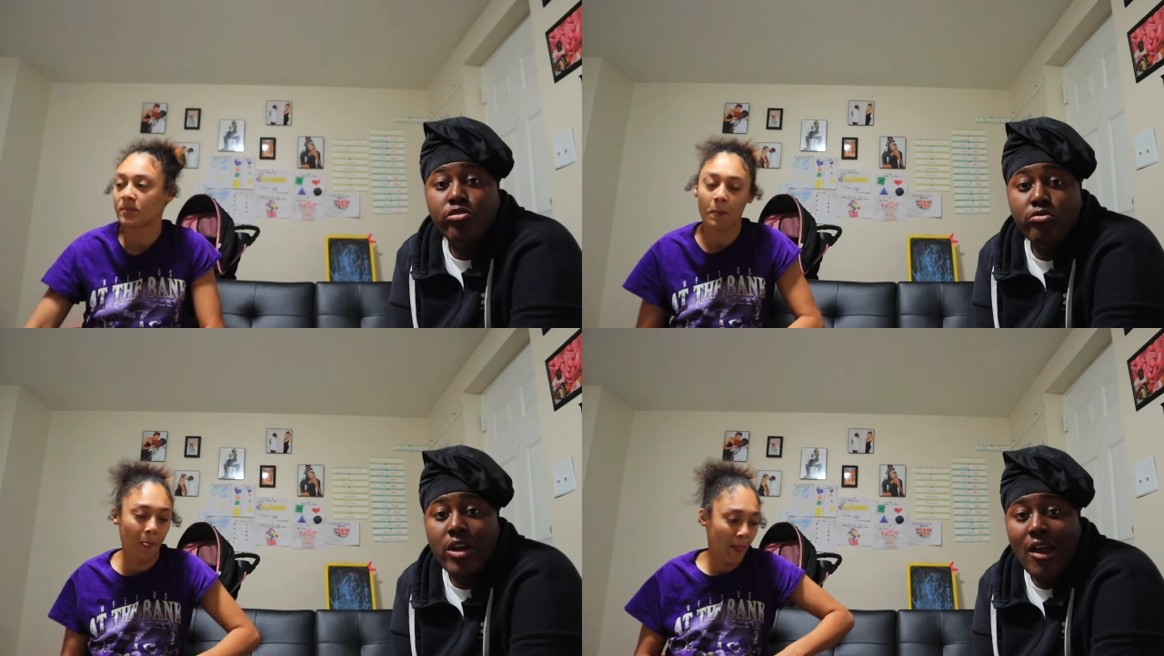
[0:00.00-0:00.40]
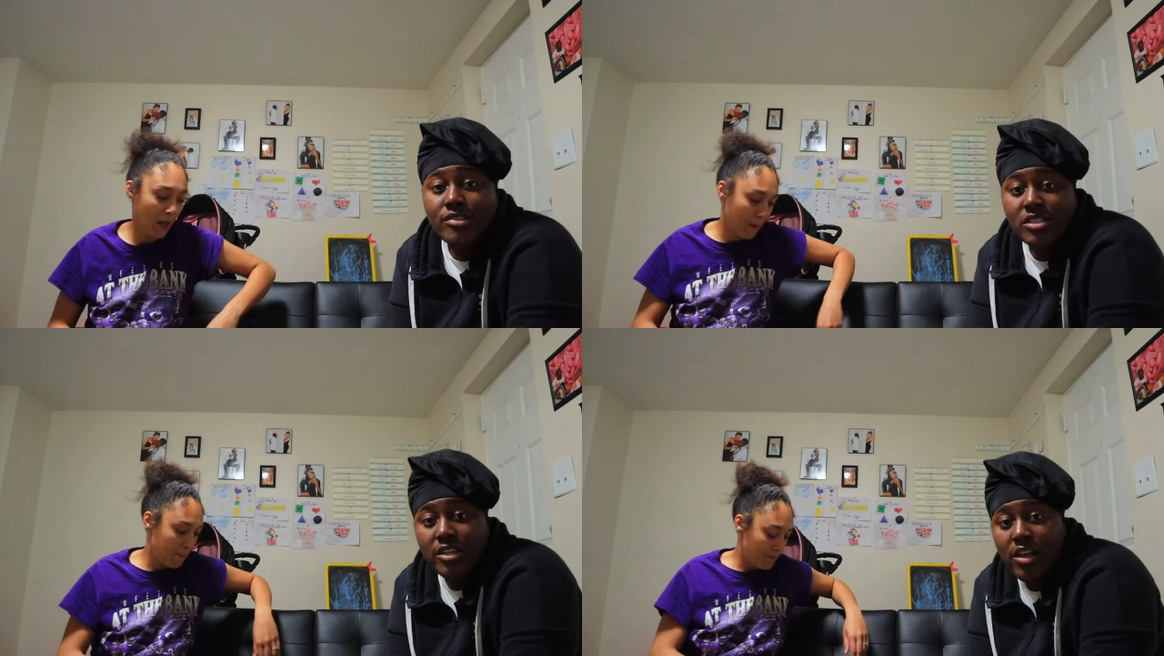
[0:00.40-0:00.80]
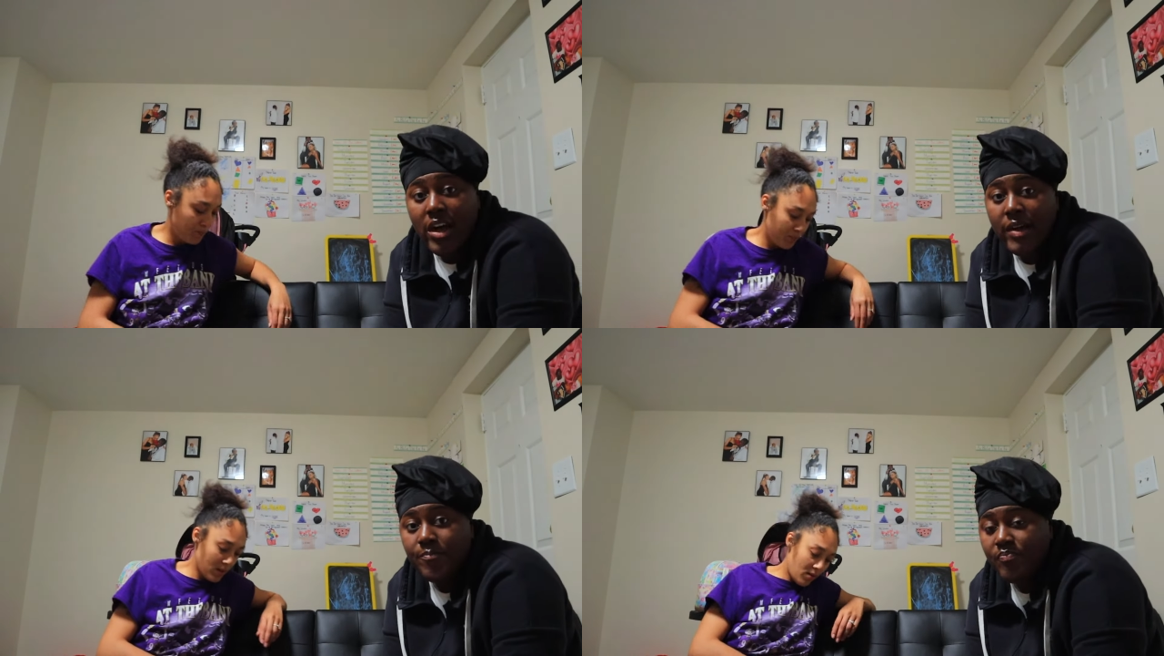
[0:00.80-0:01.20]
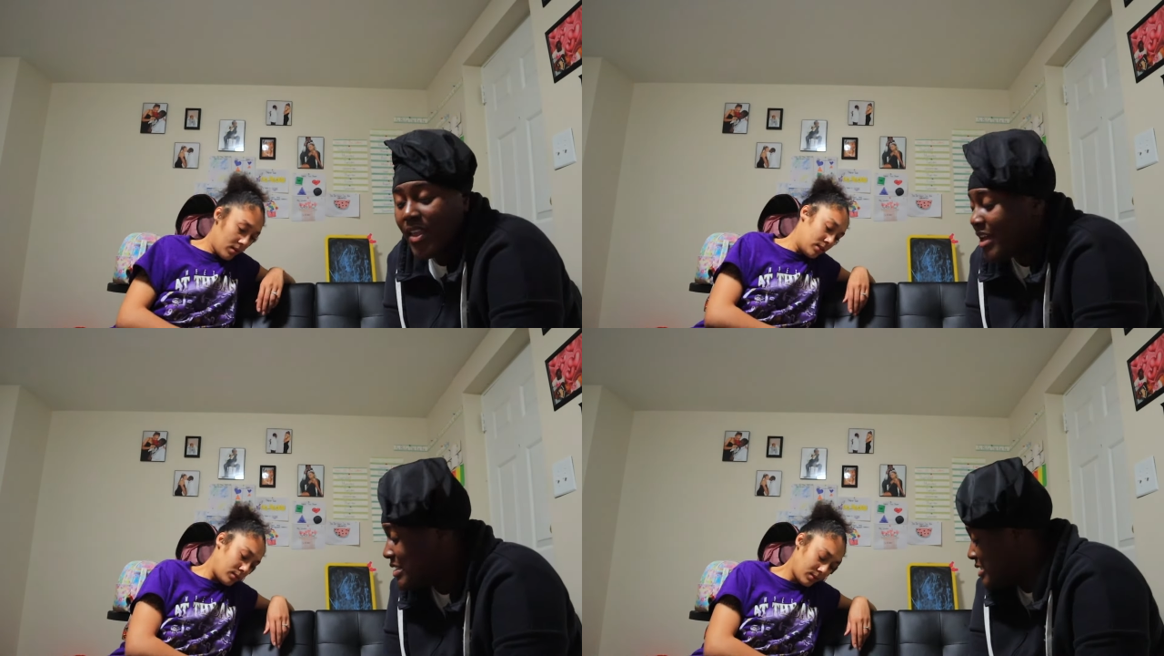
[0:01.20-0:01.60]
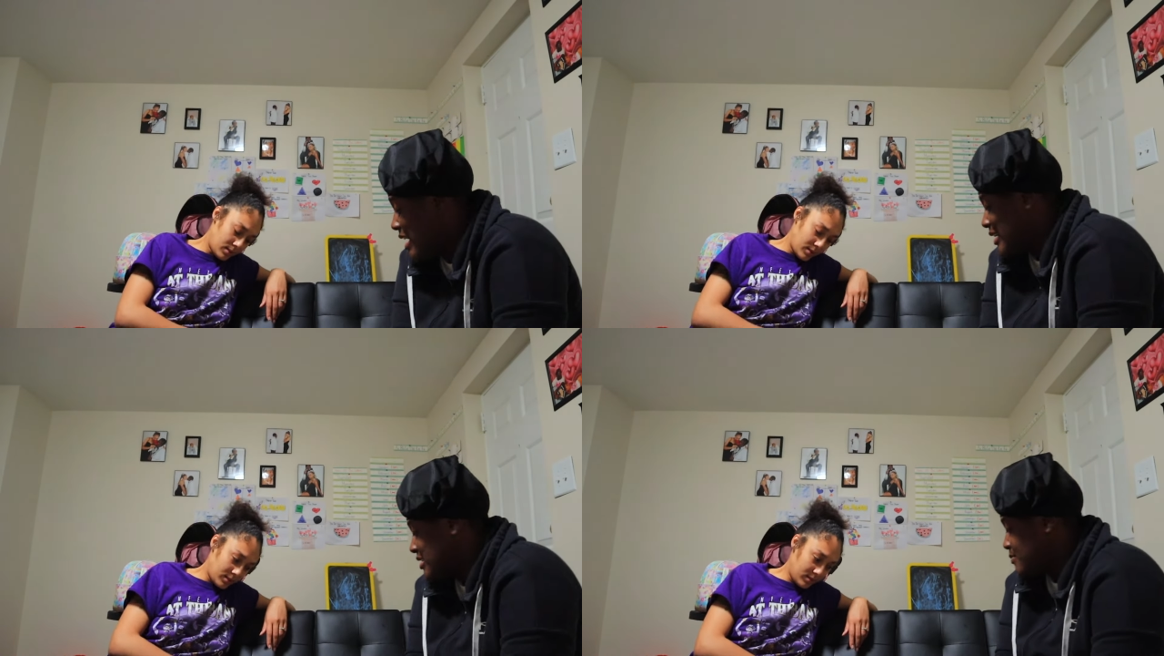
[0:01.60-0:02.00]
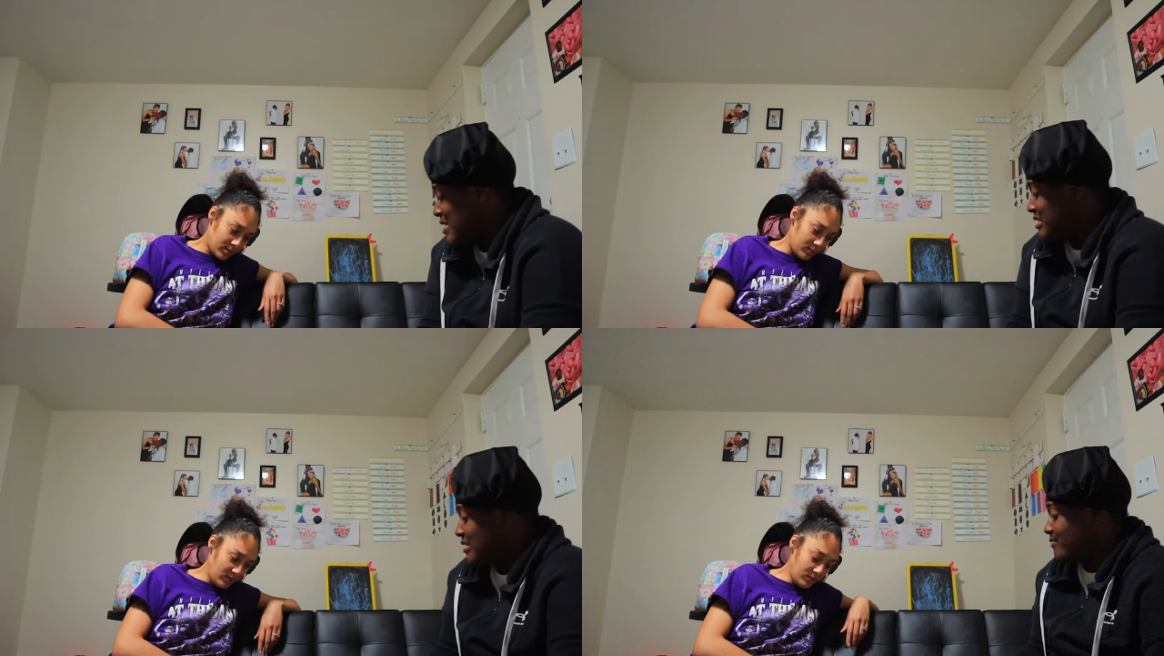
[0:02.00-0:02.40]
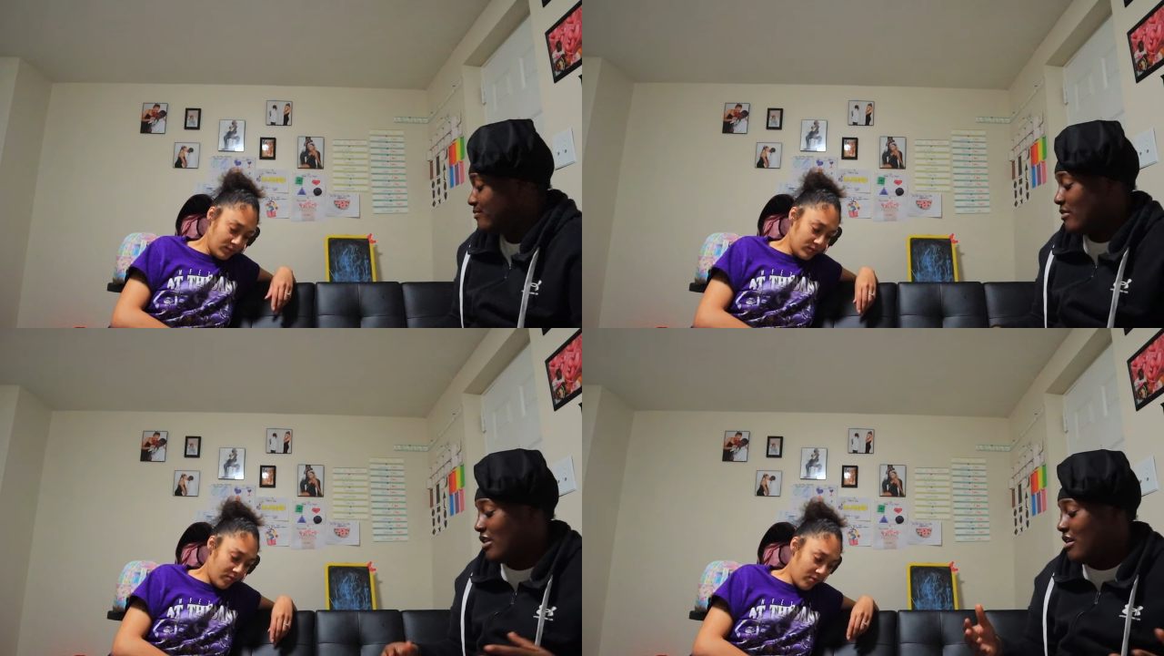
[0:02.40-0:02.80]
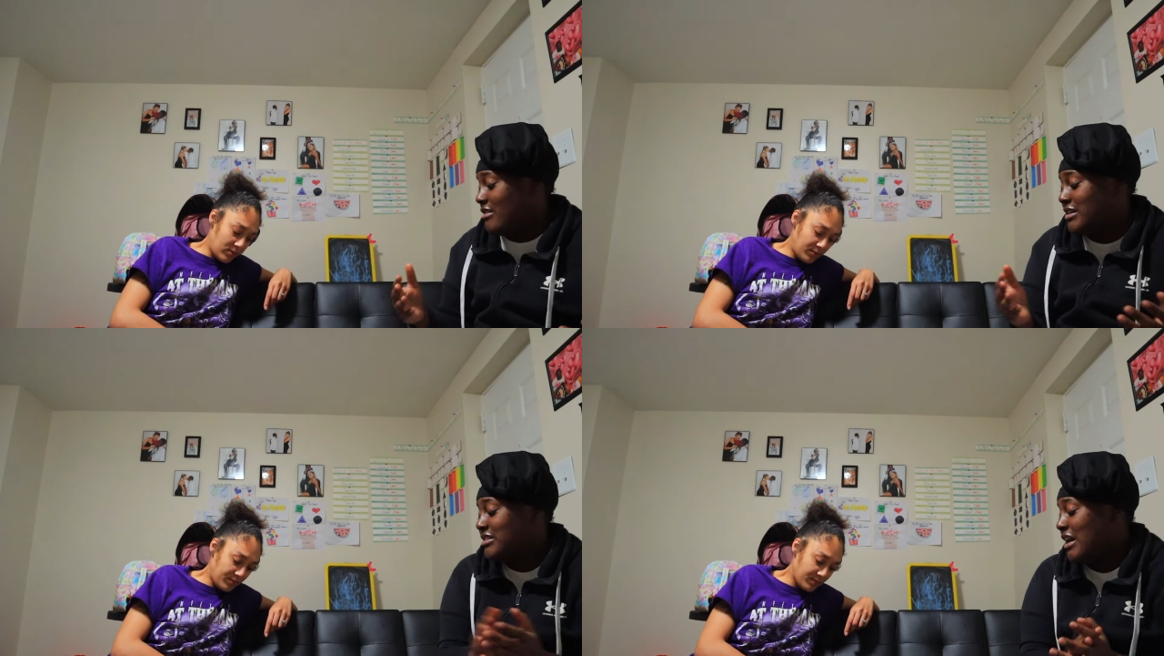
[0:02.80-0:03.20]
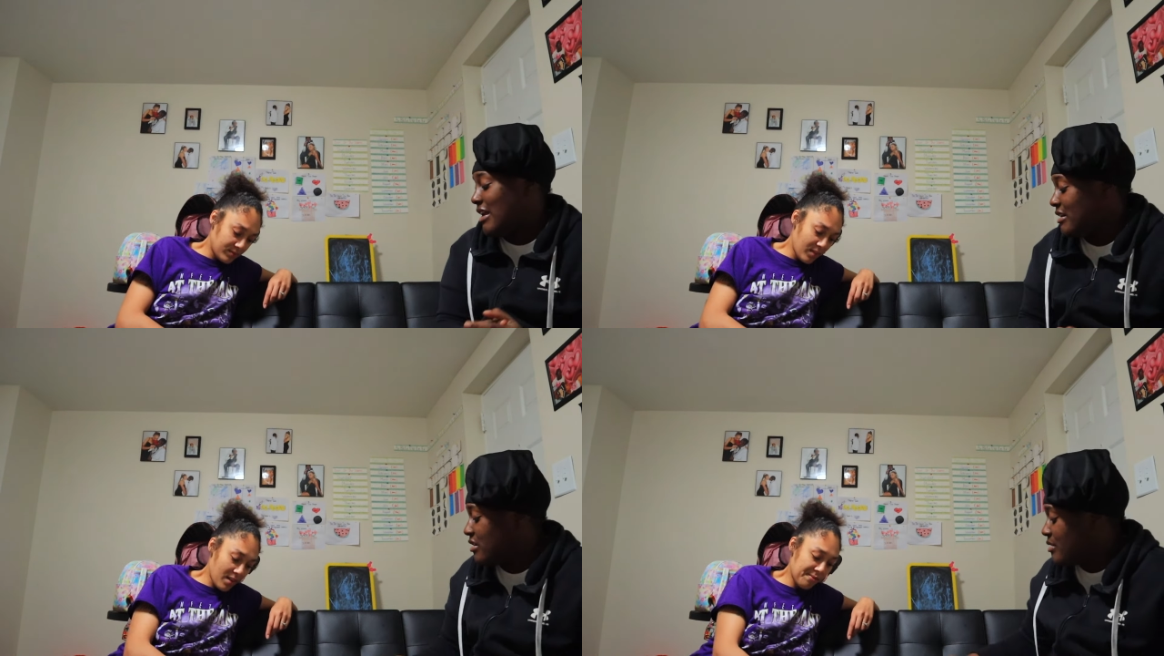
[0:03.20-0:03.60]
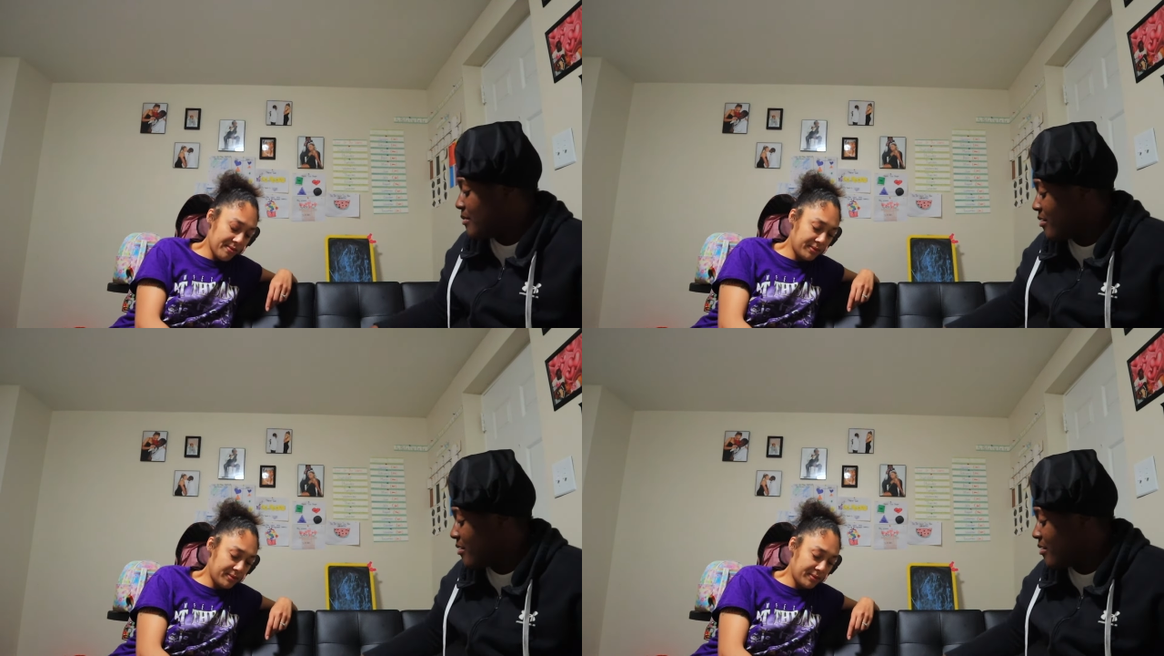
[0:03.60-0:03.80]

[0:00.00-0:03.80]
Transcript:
Speaker 1: a 3 out of 10, y'all, and it's not that spicy. That's not that good.